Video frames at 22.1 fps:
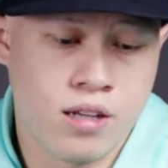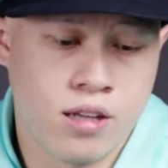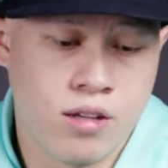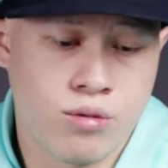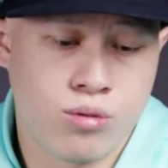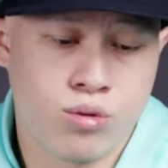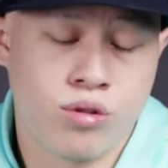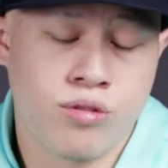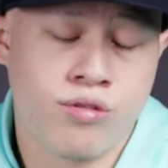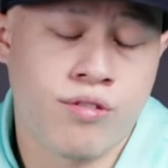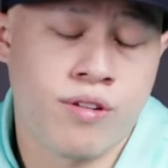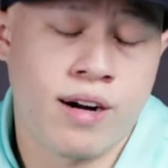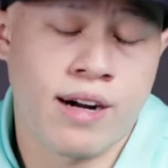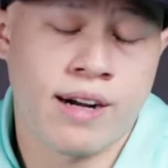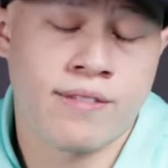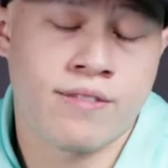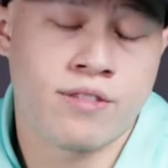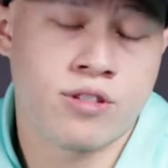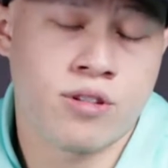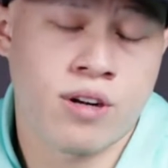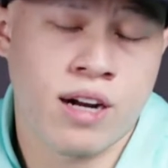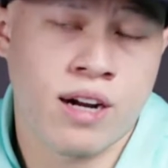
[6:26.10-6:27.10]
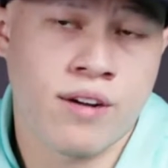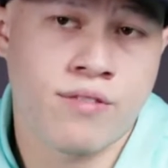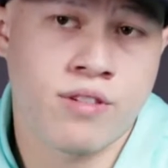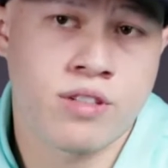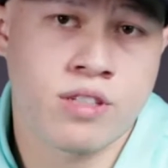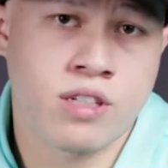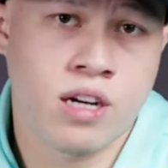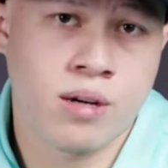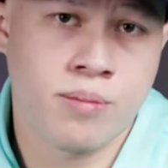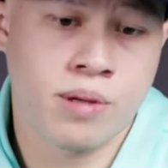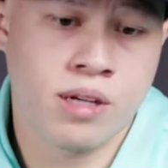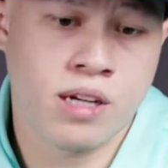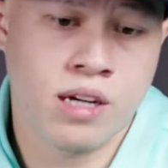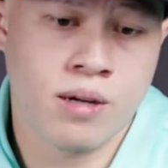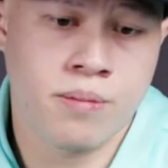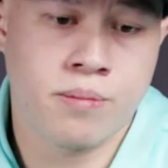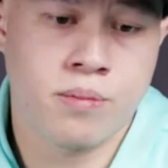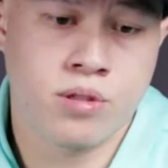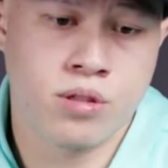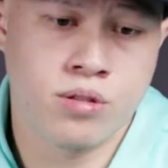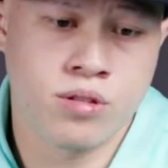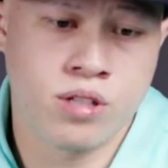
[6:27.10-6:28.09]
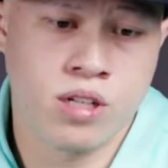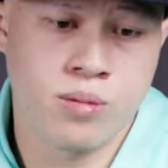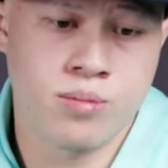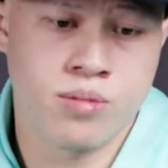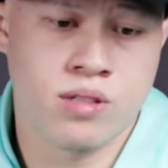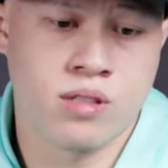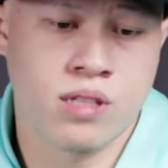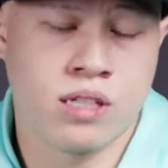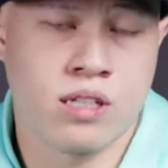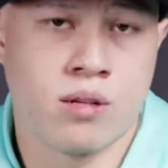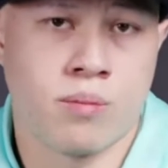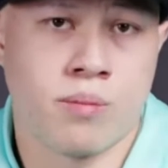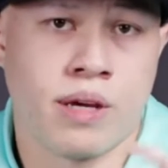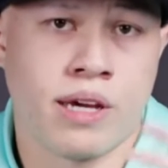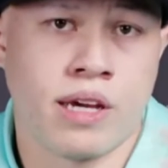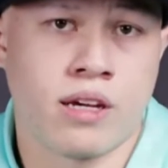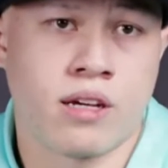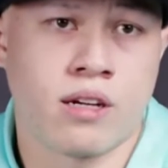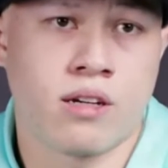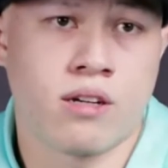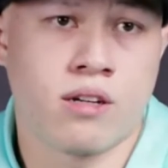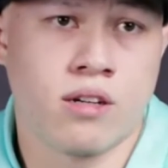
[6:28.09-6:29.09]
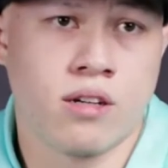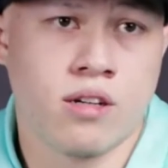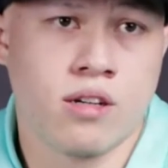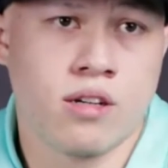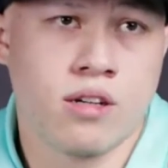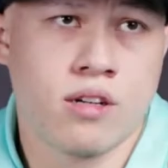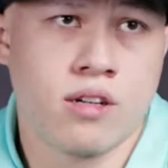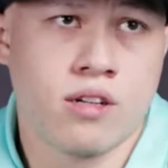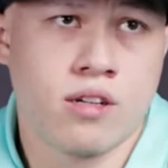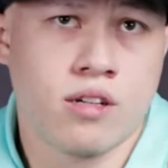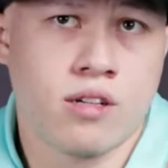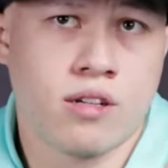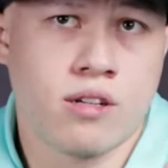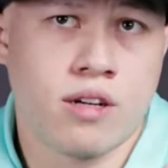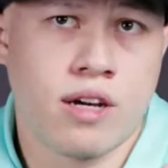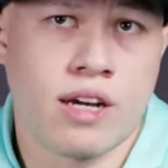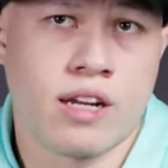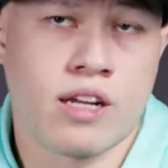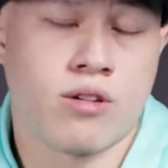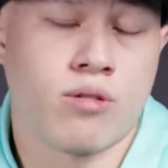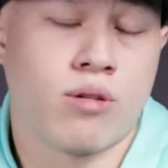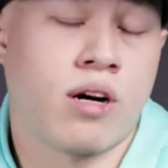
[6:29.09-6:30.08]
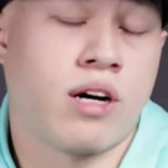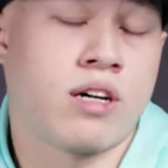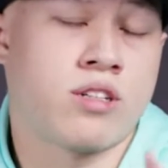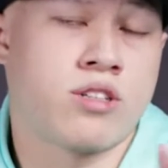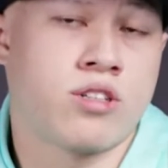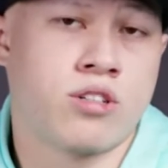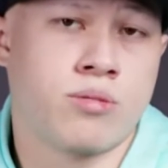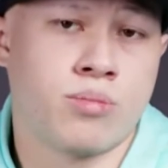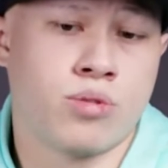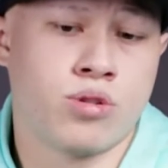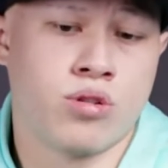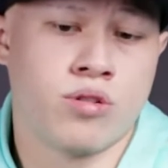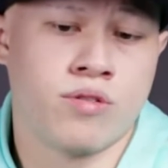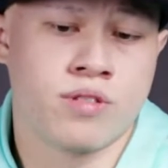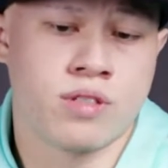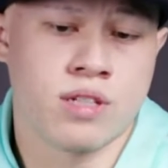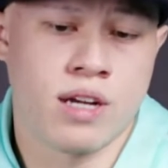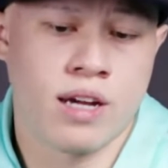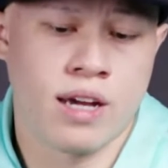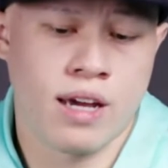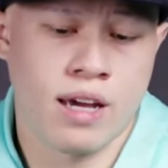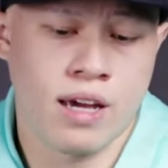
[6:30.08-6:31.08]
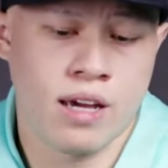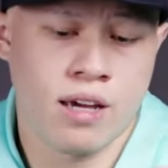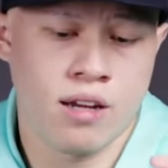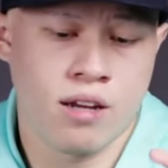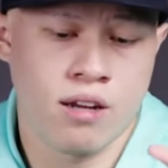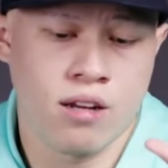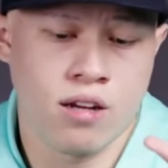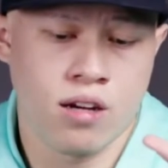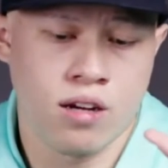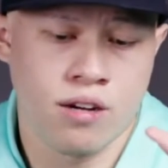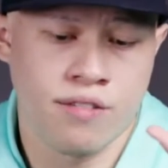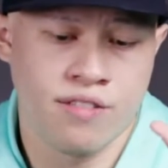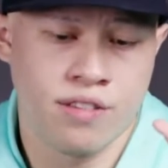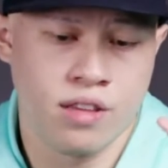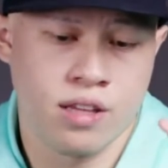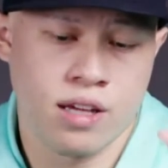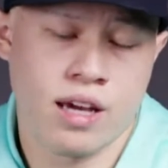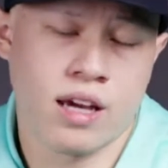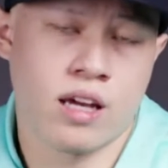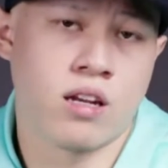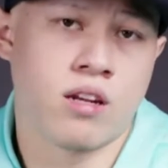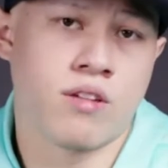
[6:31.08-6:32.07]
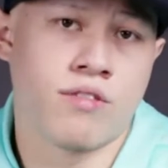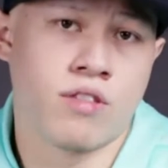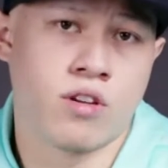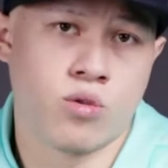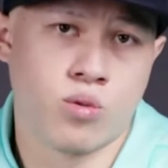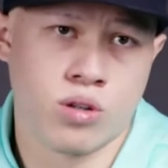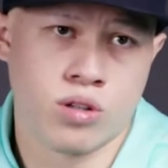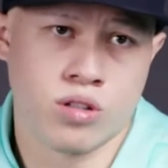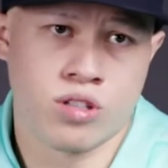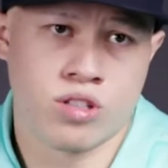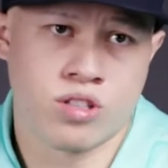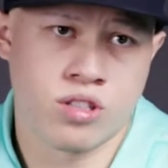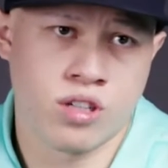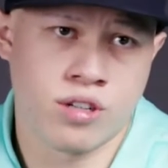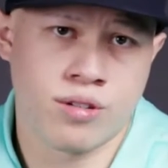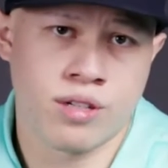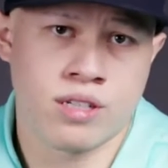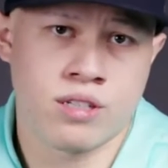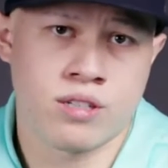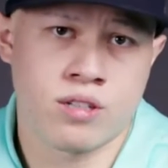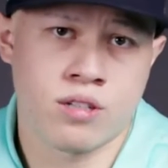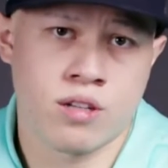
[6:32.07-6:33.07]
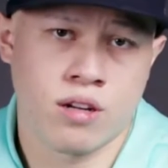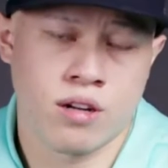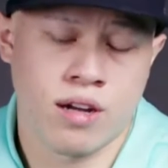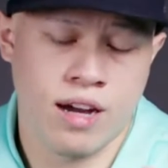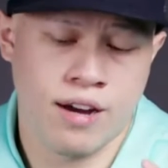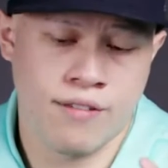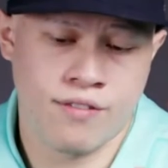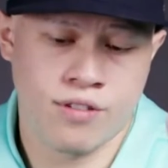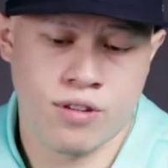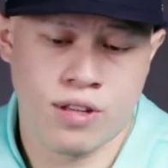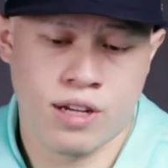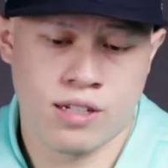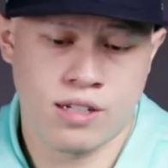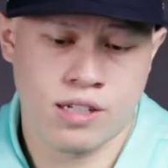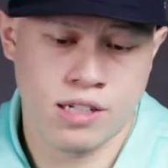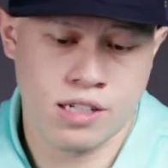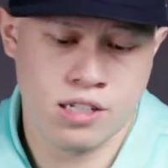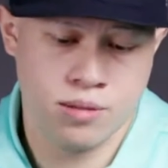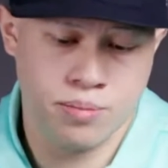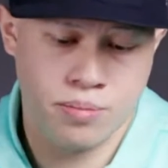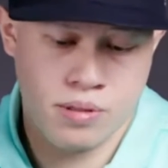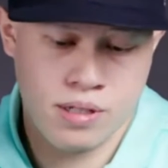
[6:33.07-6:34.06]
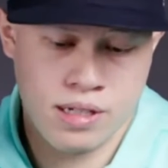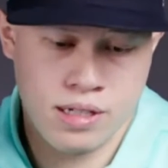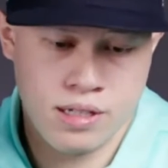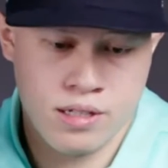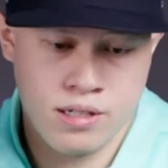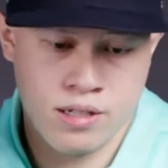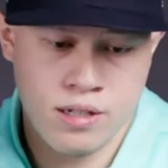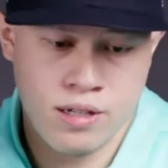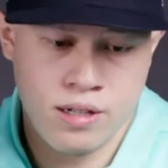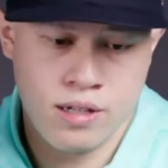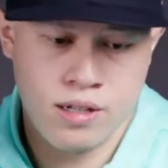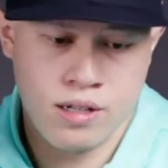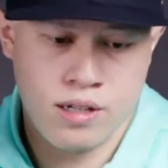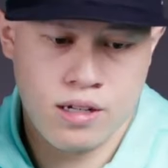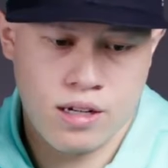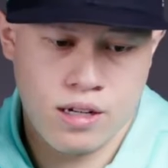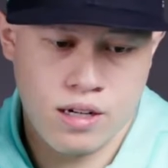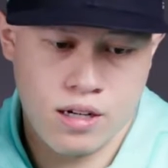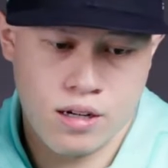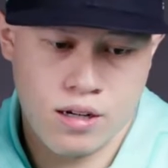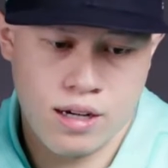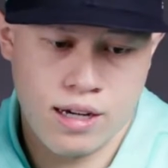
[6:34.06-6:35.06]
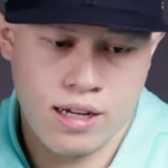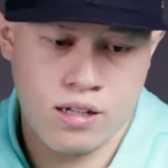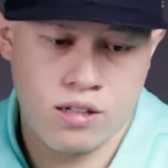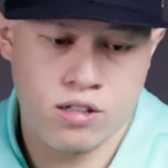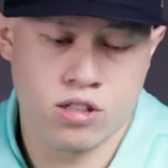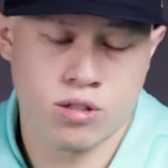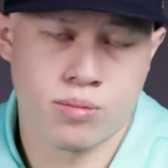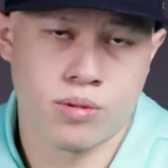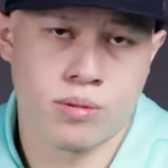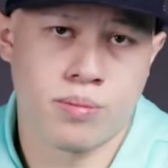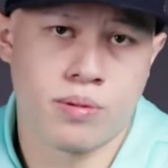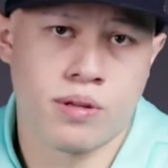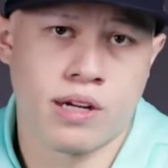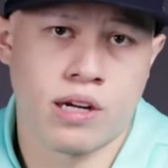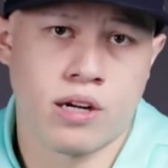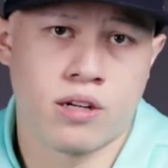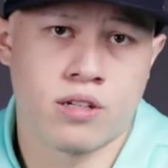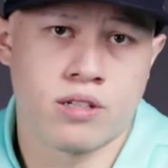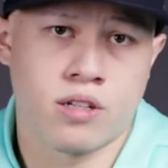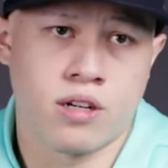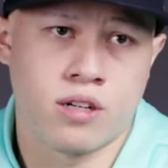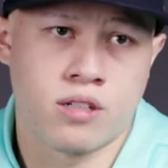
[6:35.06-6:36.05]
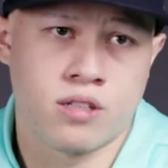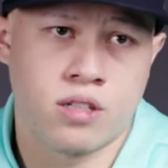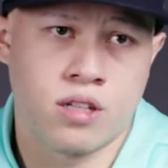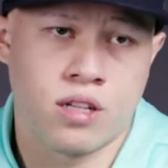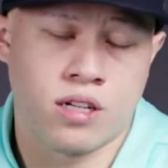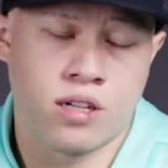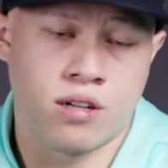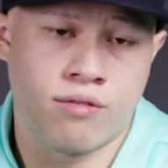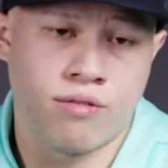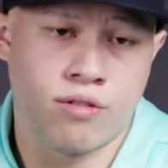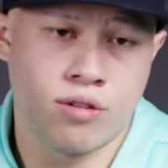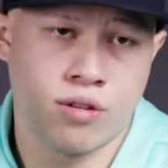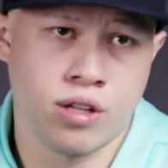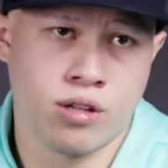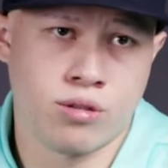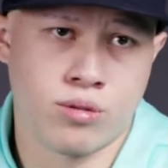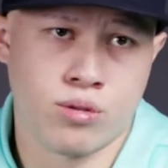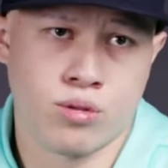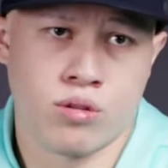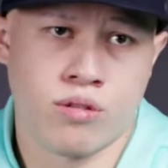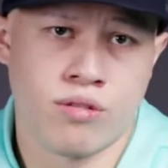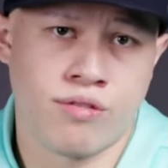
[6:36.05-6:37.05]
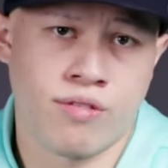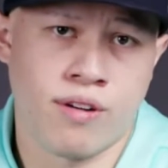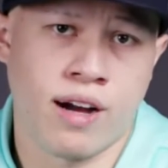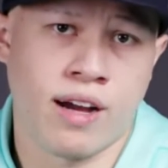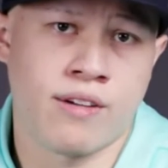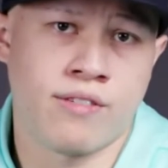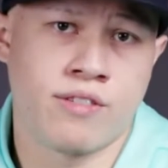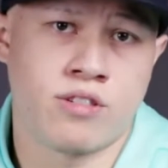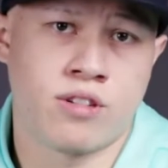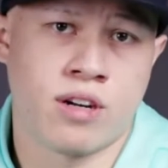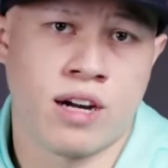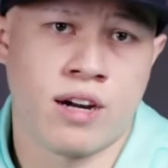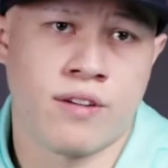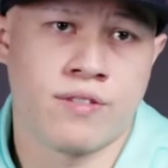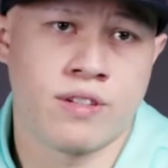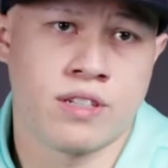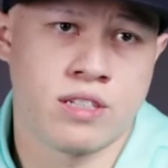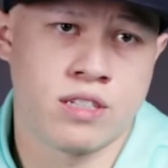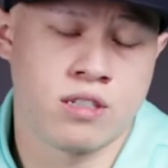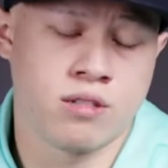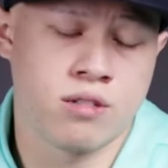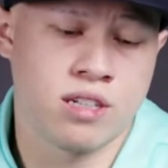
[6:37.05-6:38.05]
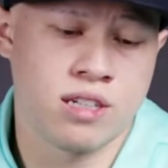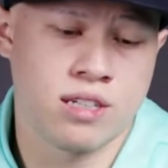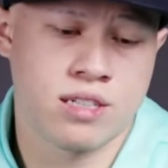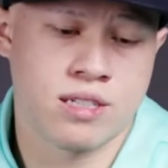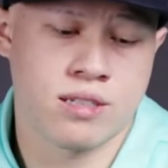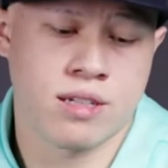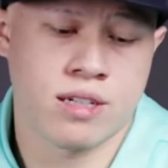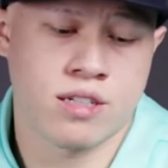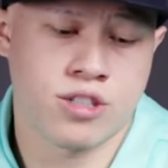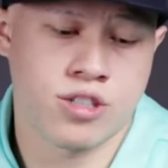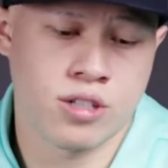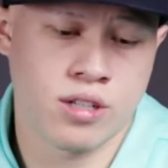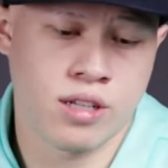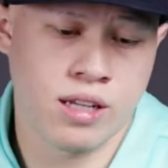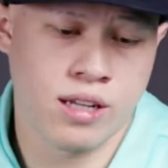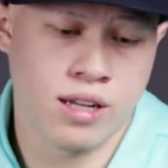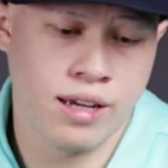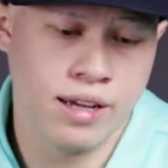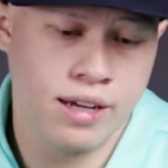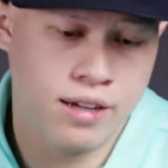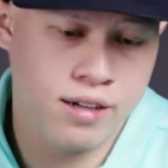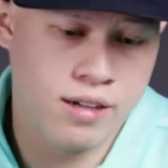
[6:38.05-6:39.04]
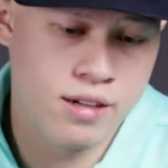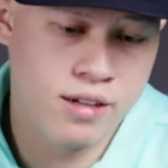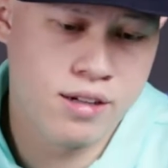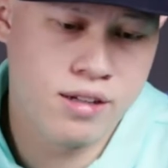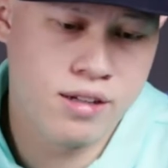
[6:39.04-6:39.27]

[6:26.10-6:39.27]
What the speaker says: the Rule 5 draft is coming up, so teams need to make any roster moves ahead of the end of the World Series. After that takes place, eligible players are selected for the Rule 5 draft. It's essentially like,